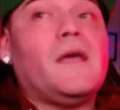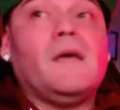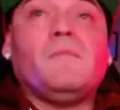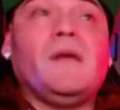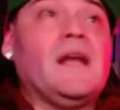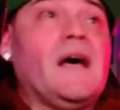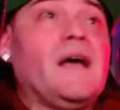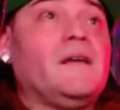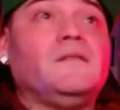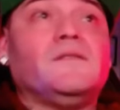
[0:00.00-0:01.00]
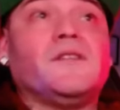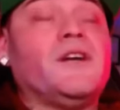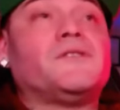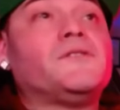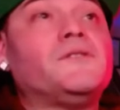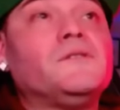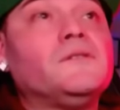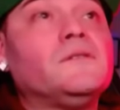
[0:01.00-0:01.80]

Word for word: and be like, Judge,